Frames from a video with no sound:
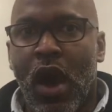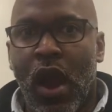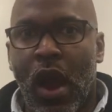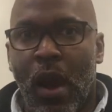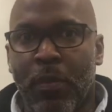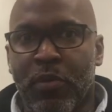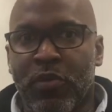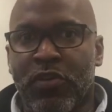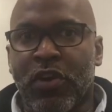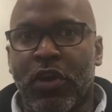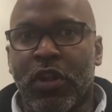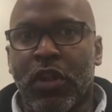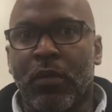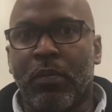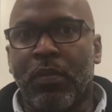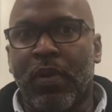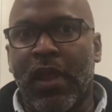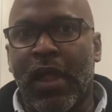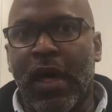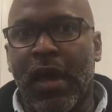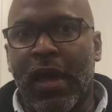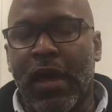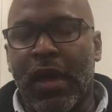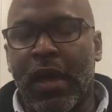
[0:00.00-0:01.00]
our particular
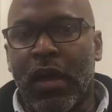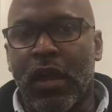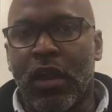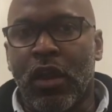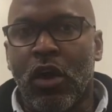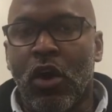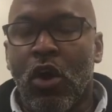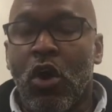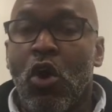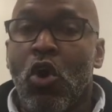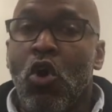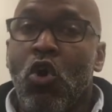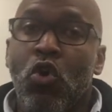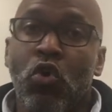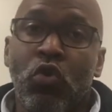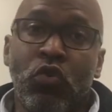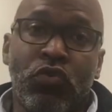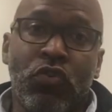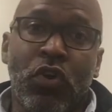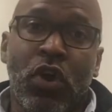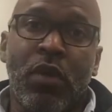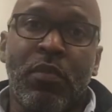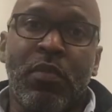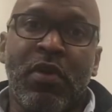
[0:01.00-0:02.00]
plan.
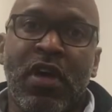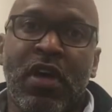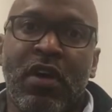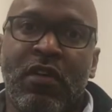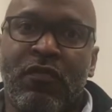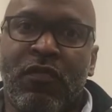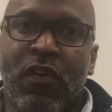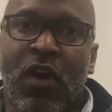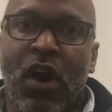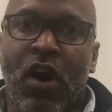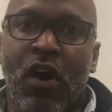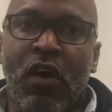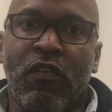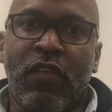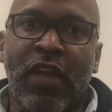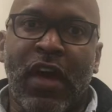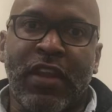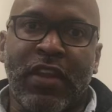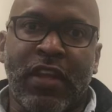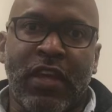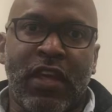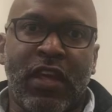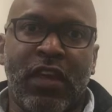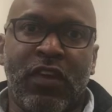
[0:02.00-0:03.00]
Who's going to be involved,
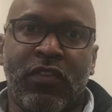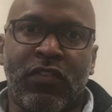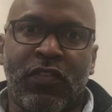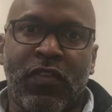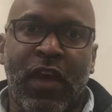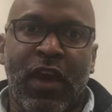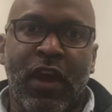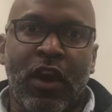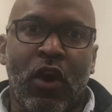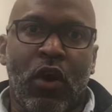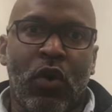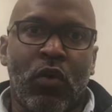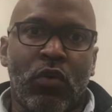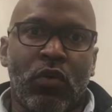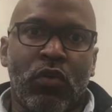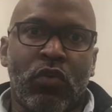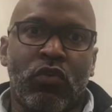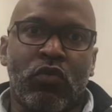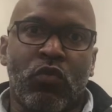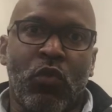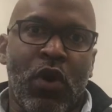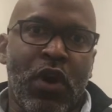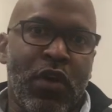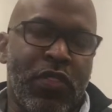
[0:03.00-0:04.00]
like the key
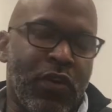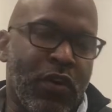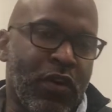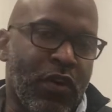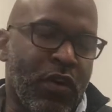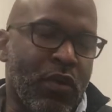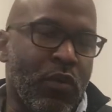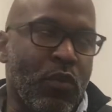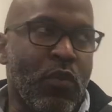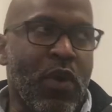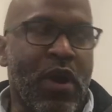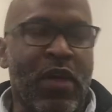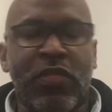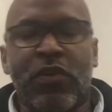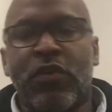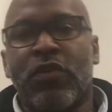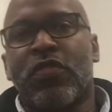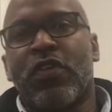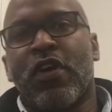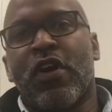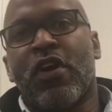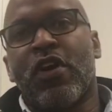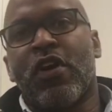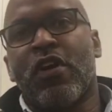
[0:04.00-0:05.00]
stakeholders, whether
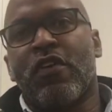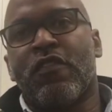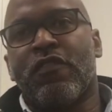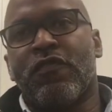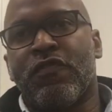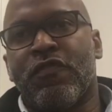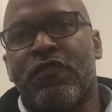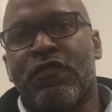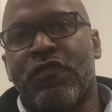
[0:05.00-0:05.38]
they're